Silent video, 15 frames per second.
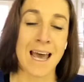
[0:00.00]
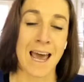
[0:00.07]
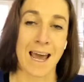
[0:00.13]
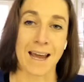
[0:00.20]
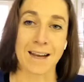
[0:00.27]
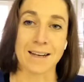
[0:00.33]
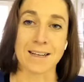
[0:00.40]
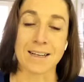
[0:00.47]

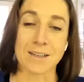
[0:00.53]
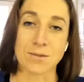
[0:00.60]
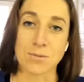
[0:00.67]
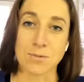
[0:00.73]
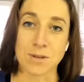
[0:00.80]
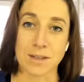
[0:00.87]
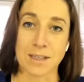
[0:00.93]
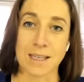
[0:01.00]
and is
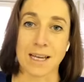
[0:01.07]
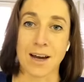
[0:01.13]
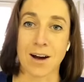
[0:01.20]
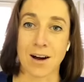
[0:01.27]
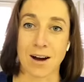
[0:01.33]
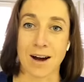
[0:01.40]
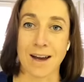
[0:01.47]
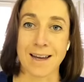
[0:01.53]
really
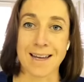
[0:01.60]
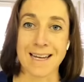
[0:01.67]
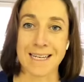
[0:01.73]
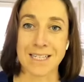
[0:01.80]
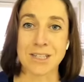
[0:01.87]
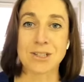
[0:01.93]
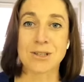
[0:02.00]
high in